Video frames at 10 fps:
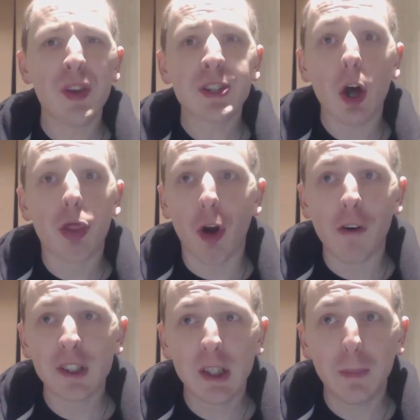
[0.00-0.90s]
With his
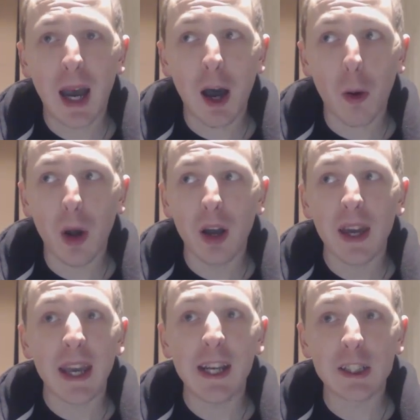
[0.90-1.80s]
authority power,
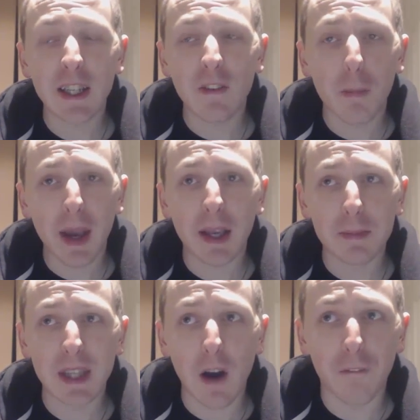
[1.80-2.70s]
he didn't even make
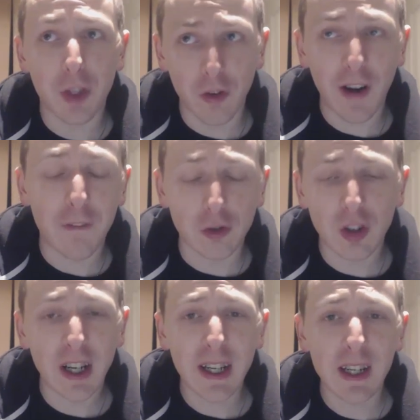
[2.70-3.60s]
himself the
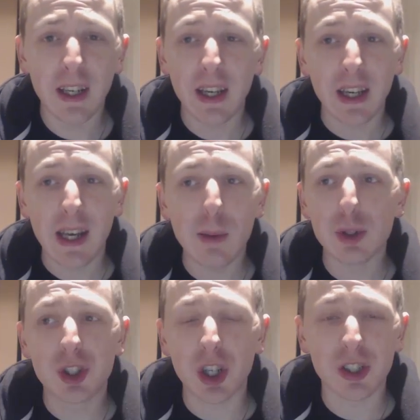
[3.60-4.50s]
referee. He
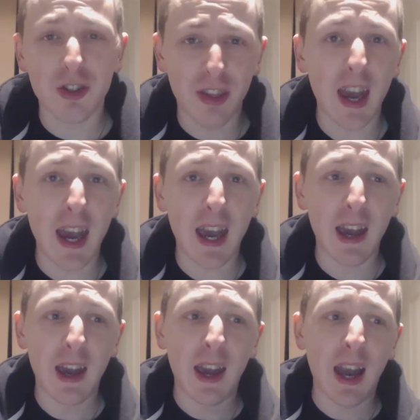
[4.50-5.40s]
was just
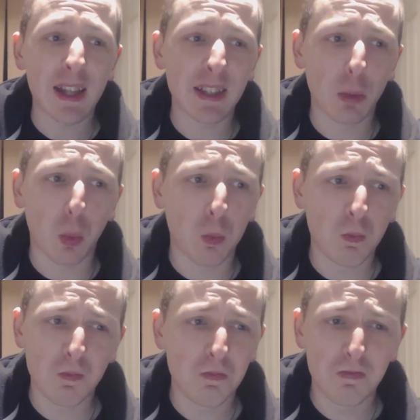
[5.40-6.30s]
there and did a
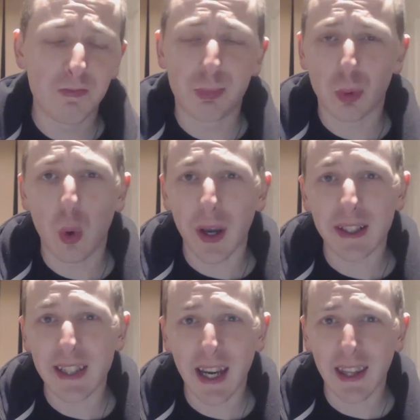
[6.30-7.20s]

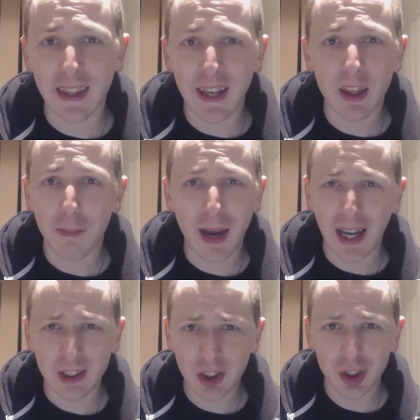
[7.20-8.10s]
quick attack at the end of the
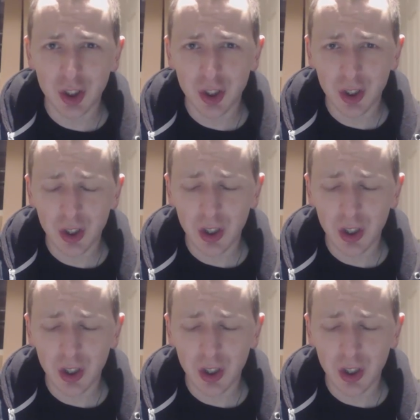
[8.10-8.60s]
match.